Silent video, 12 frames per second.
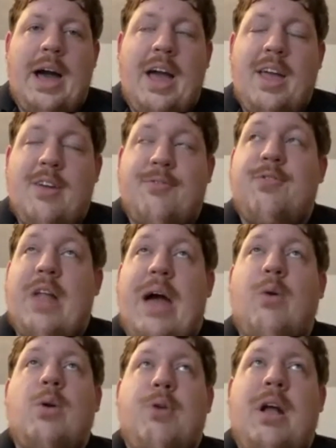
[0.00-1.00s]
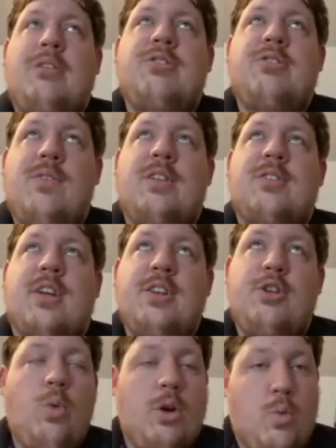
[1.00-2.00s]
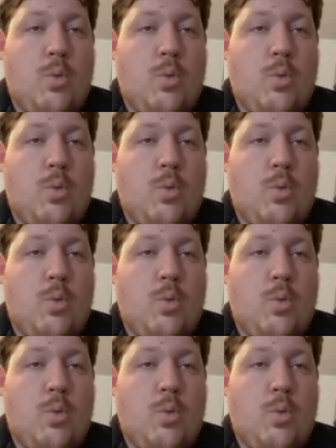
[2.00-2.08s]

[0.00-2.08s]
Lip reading: if Flowery Branch's defense can do what